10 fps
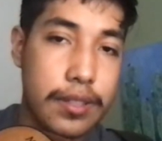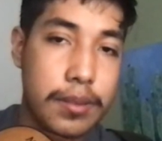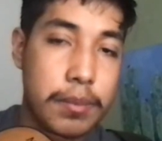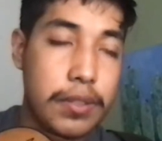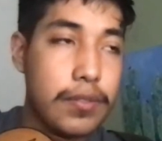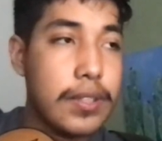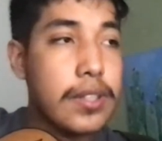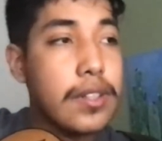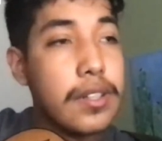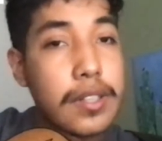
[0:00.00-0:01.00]
Your middle
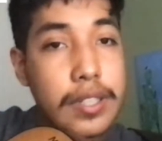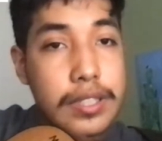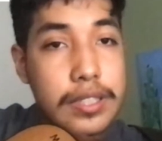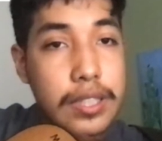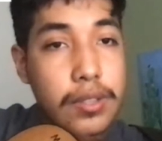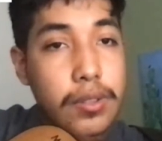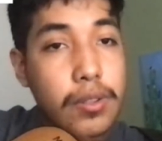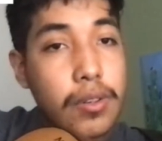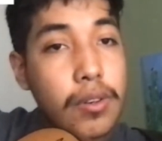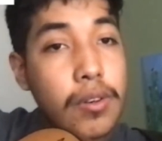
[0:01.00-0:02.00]
finger is gonna go
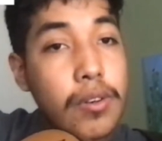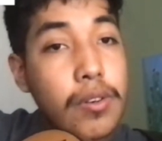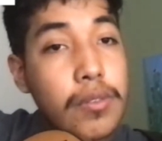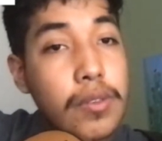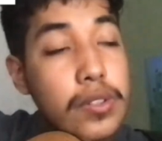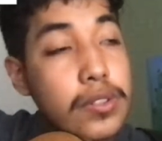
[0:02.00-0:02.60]
over